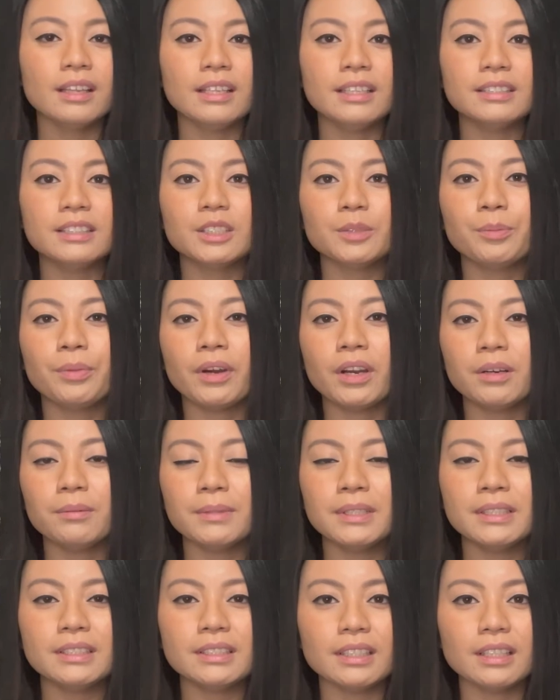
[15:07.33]
These
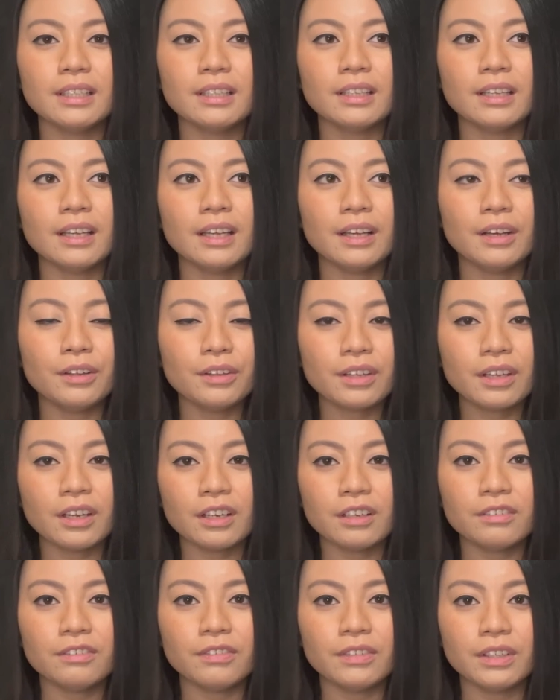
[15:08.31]
departments in the
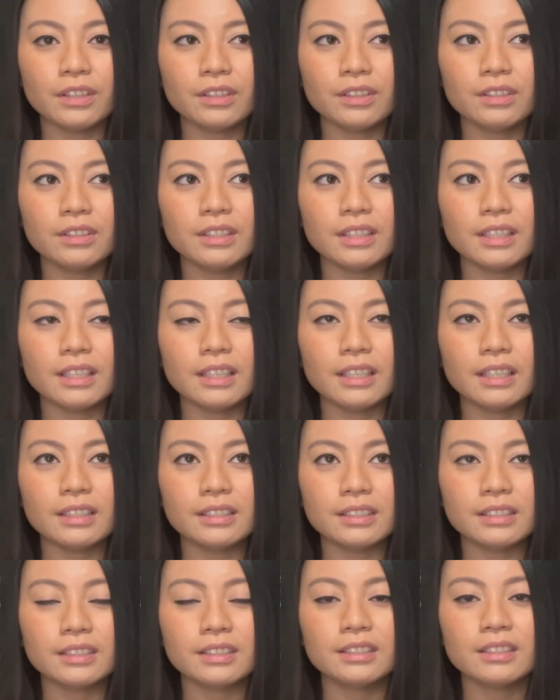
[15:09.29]
healthcare field,
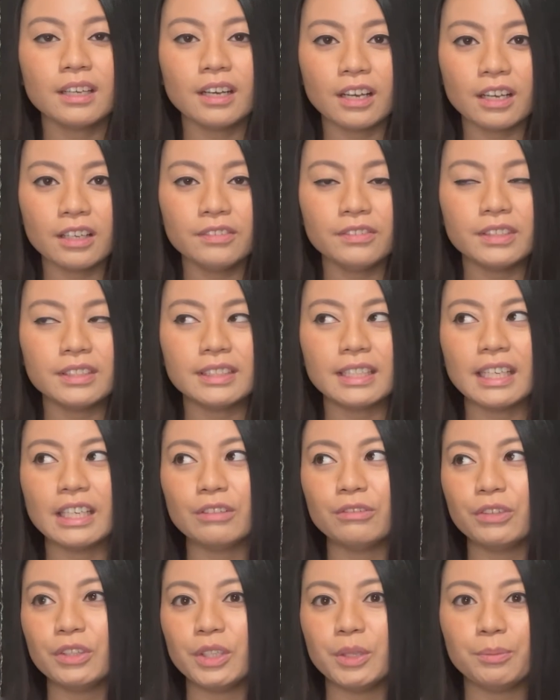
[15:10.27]
it's tough, it's
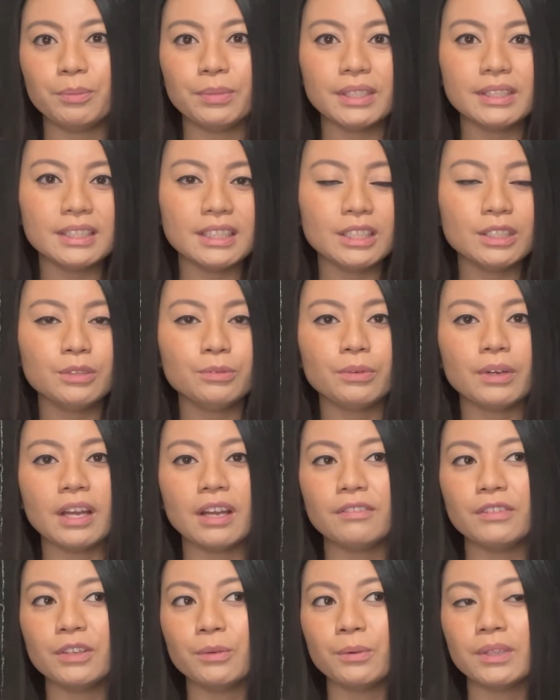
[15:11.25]
getting really busy,
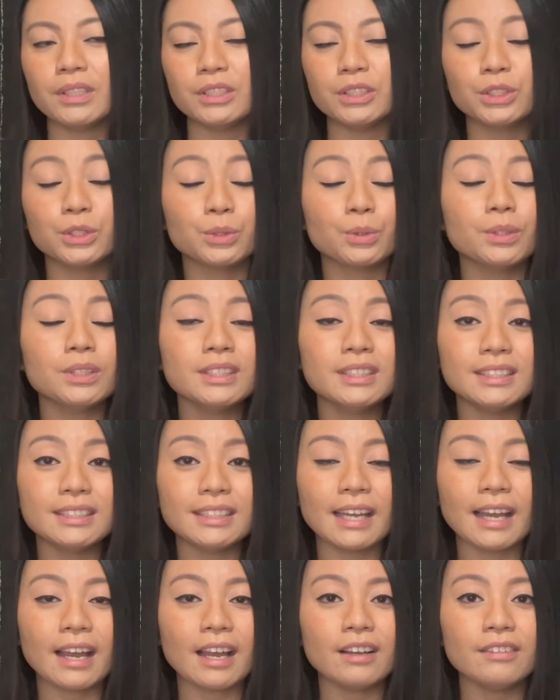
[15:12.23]
everyone is
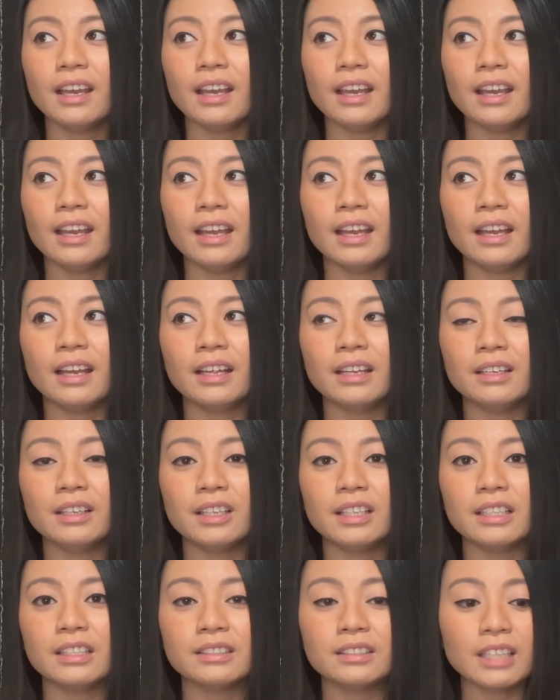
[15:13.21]
short-staffed, and
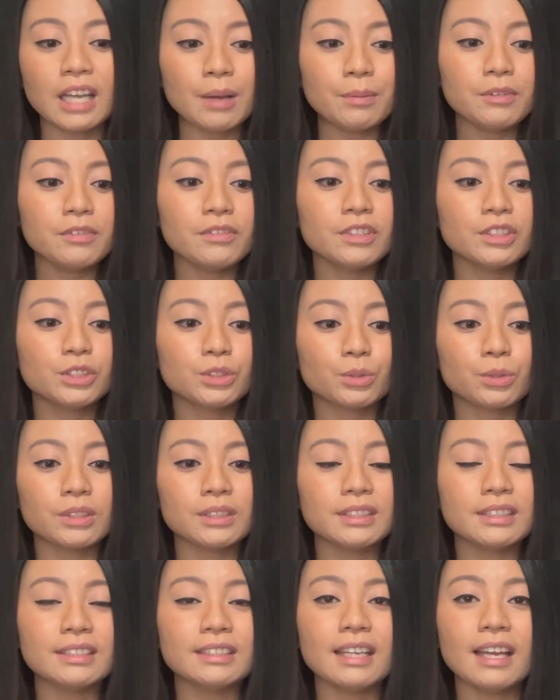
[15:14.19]
on top of the
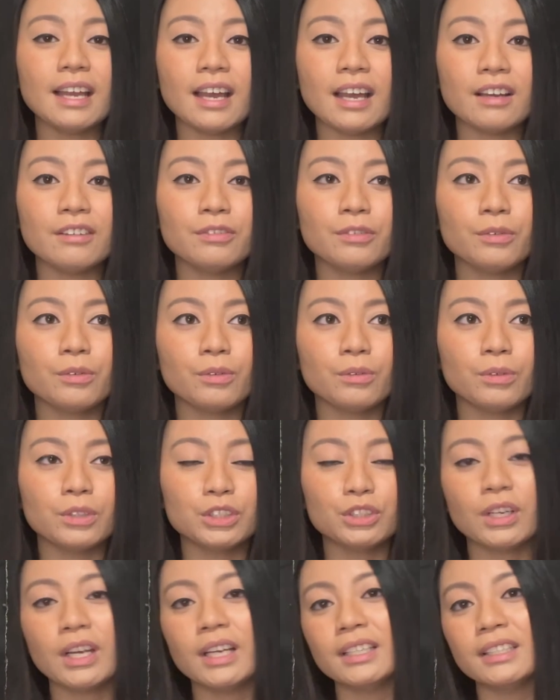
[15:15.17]
short staff, we're
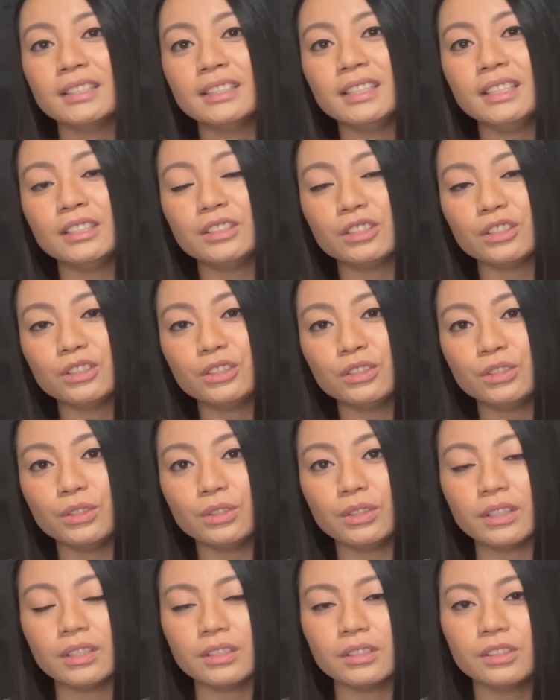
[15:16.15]
trying to teach a
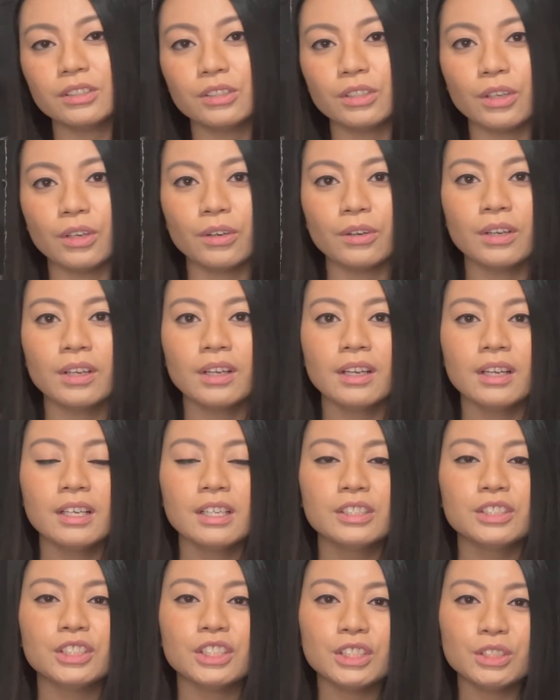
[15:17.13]
student. So
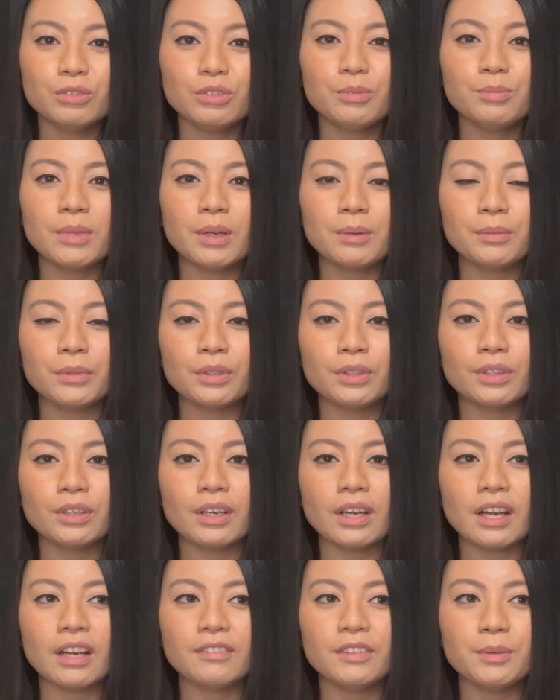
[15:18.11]
just remember,
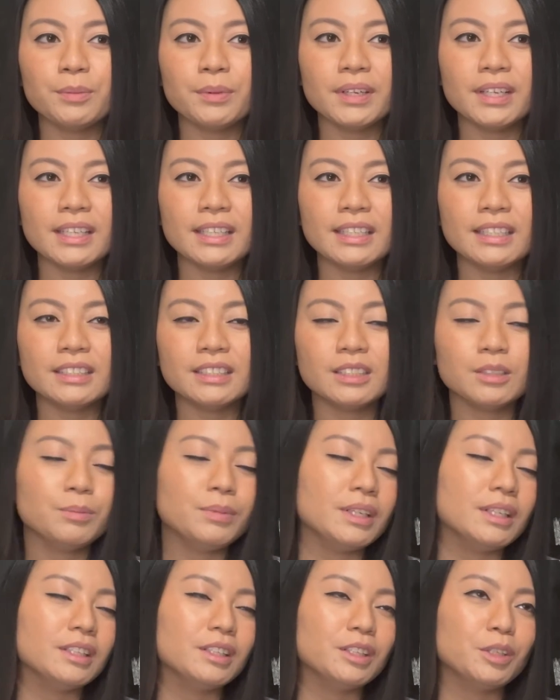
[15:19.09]
everybody needs to
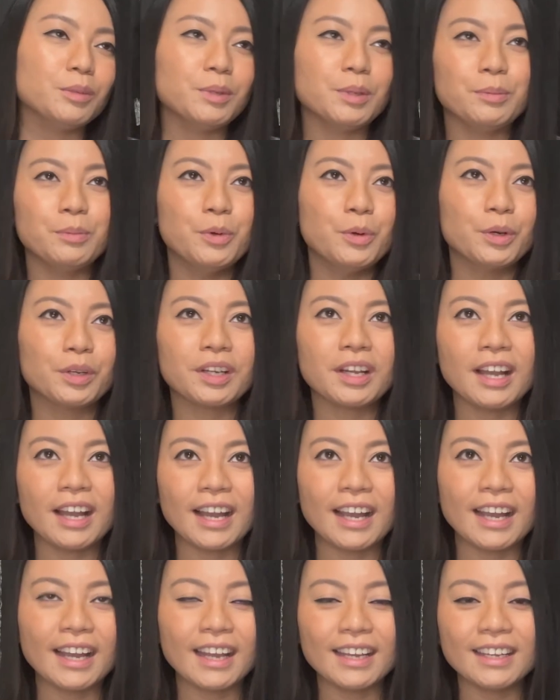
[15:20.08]
be a little bit more
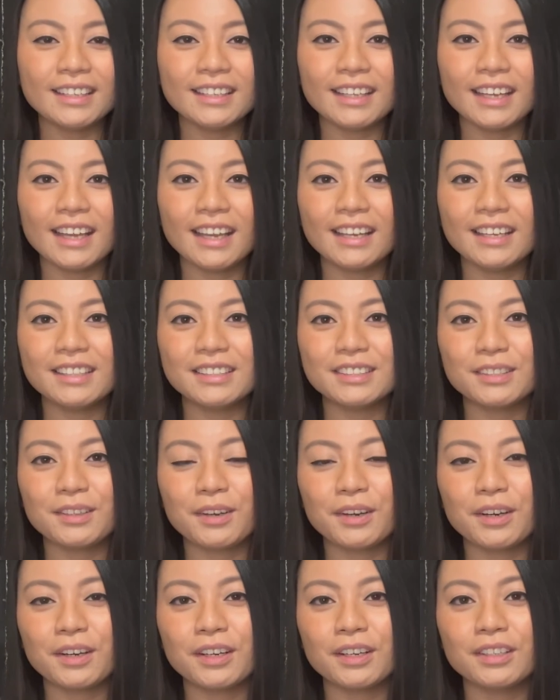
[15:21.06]
kind, and it's
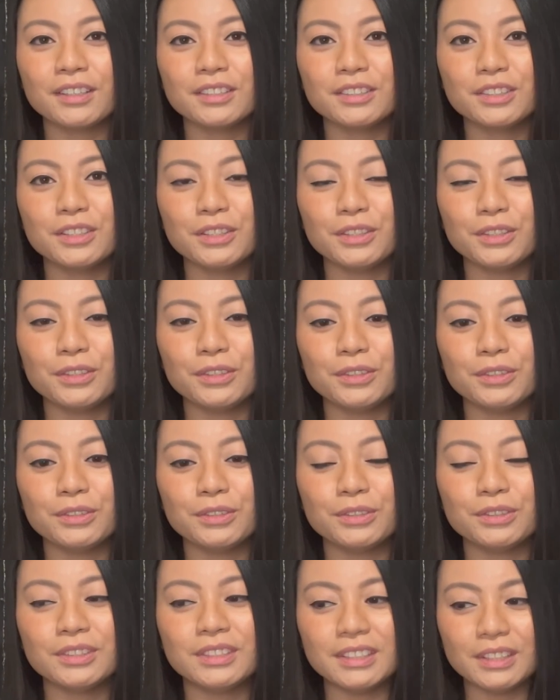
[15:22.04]
hard
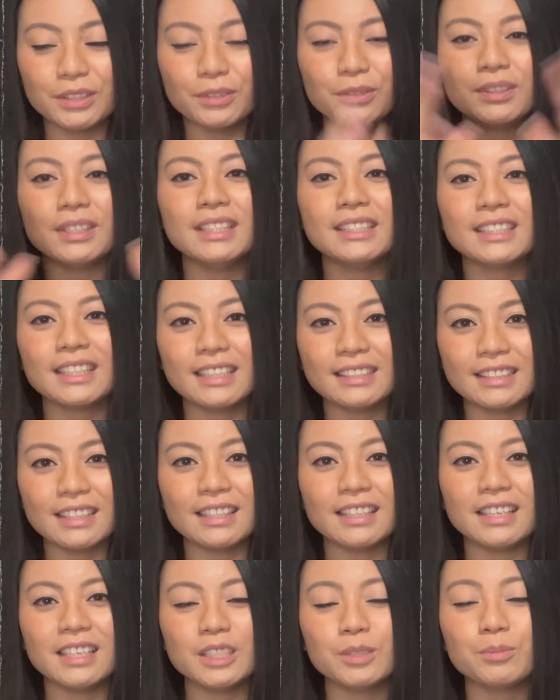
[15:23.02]
to deal with these kinds of
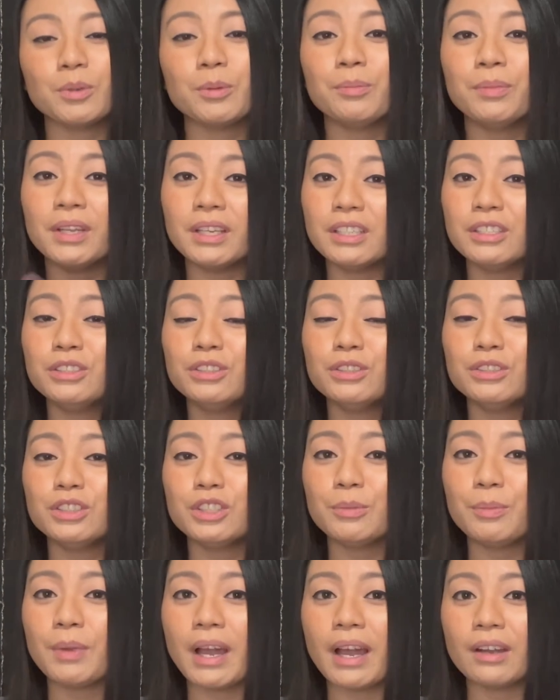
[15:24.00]
things, but pick and choose
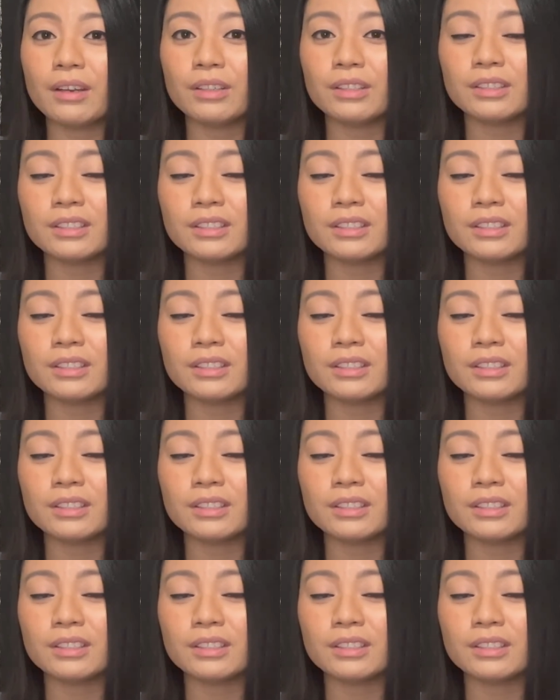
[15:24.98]
your battles.